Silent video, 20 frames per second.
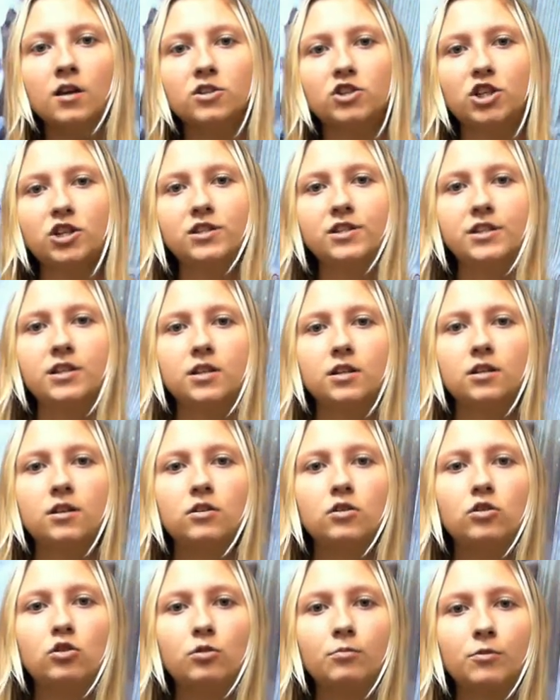Justin,
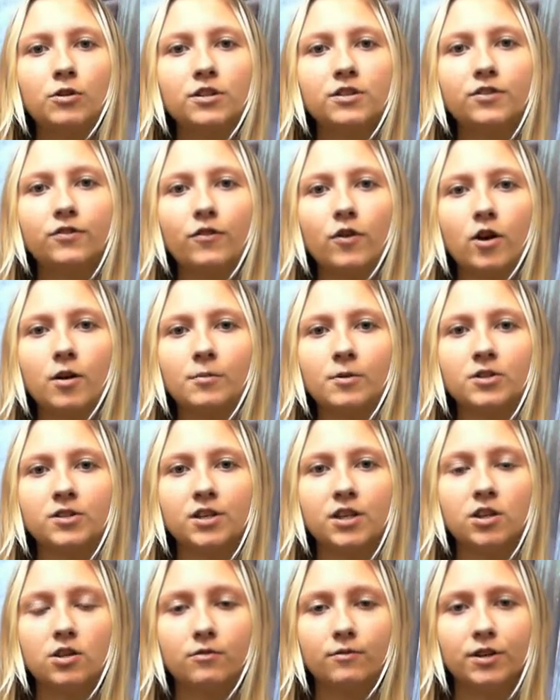numerous
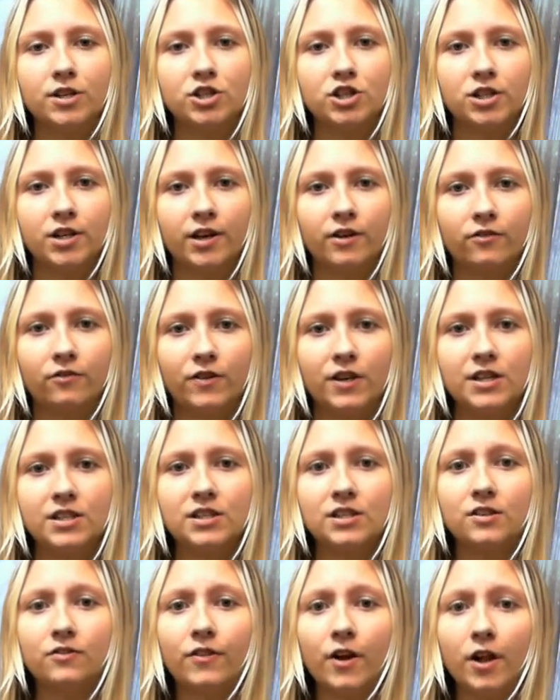farmers in the region have
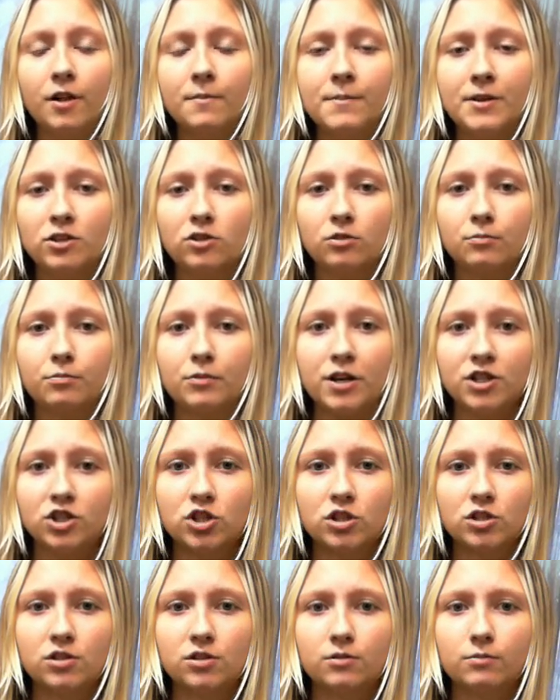faced developmental
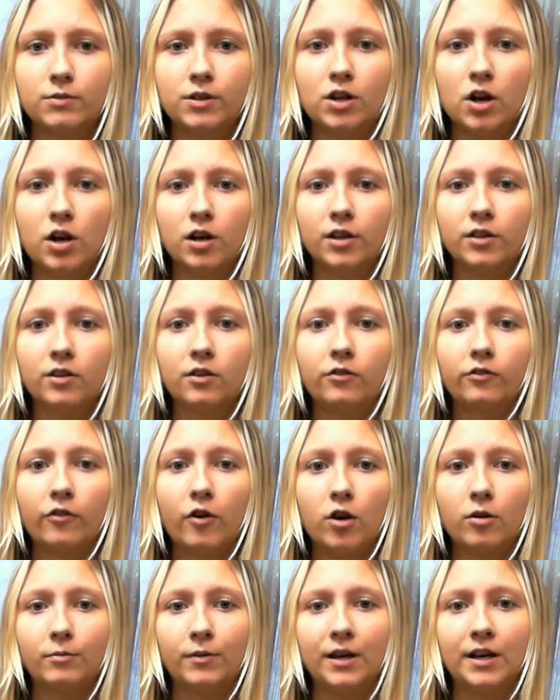pressures regarding their
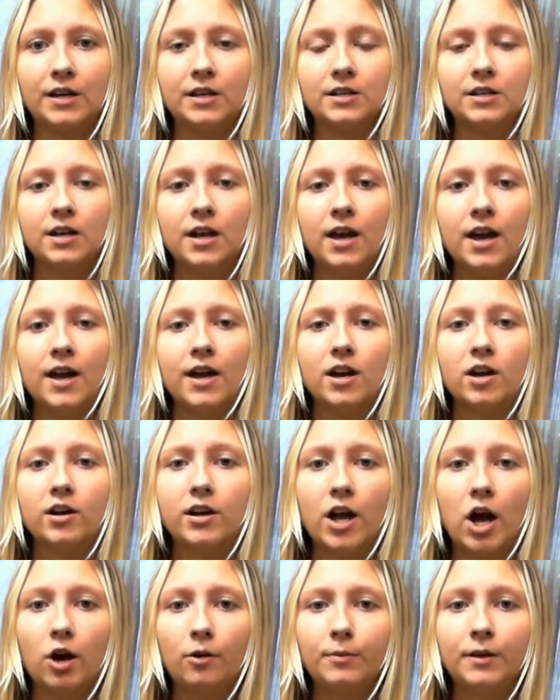farmland and
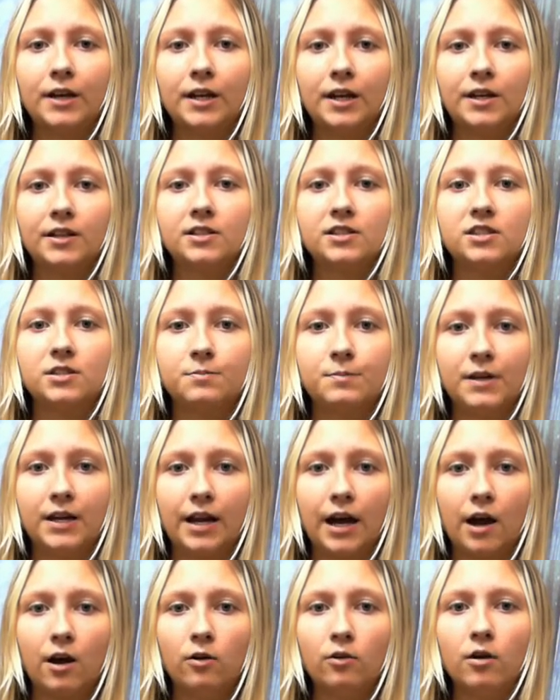are now beginning to
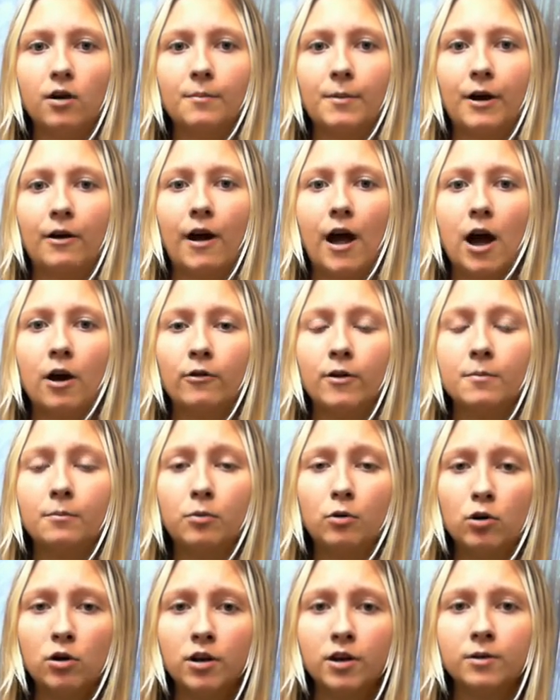speak out about how
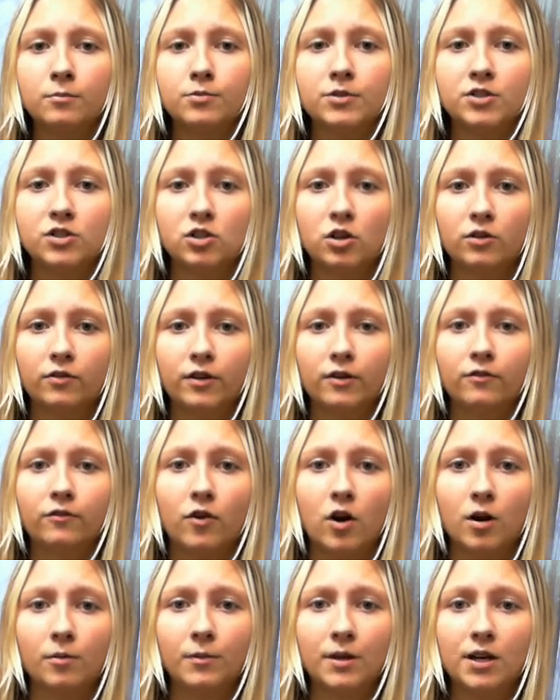important preserving
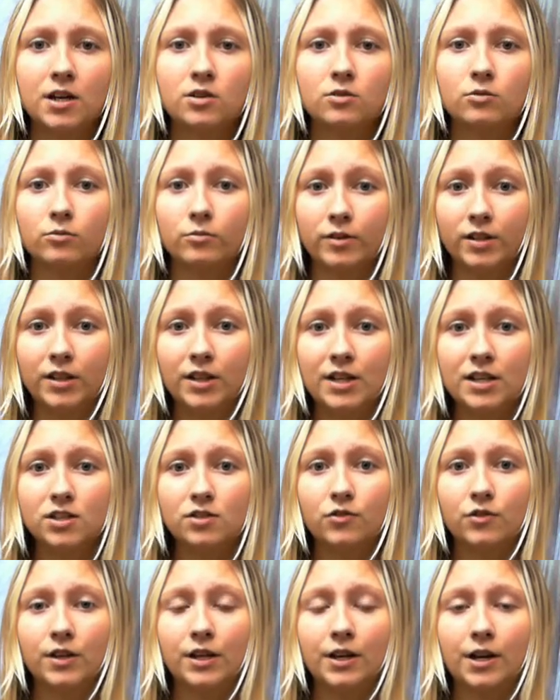farmland really
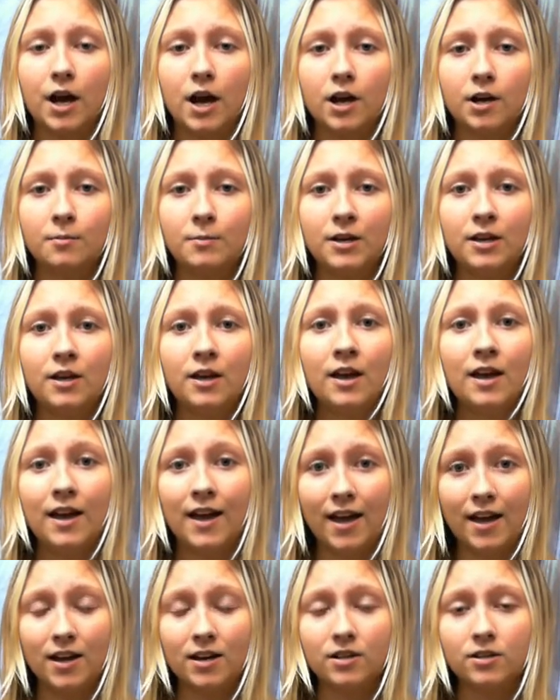is for the economy
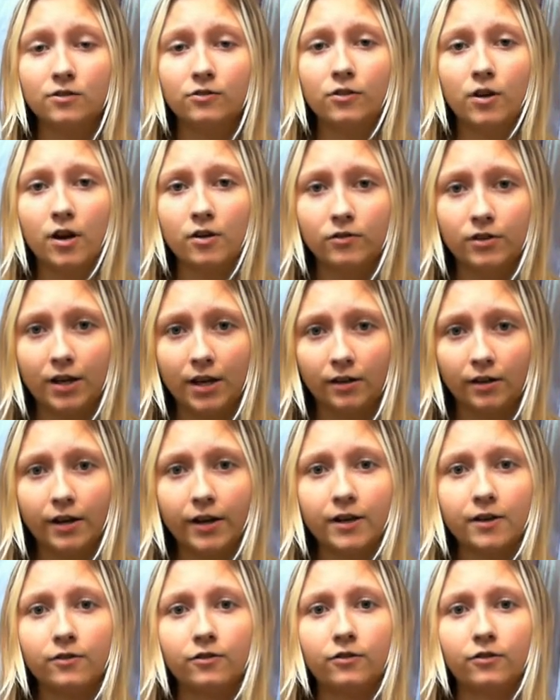and for everyday
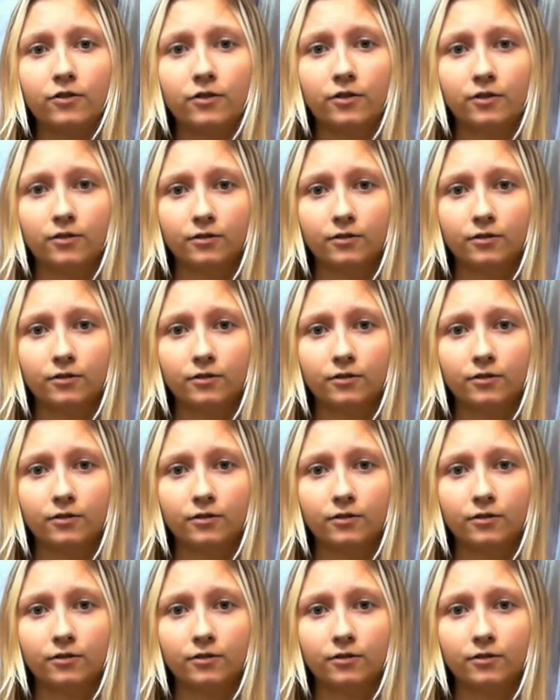life.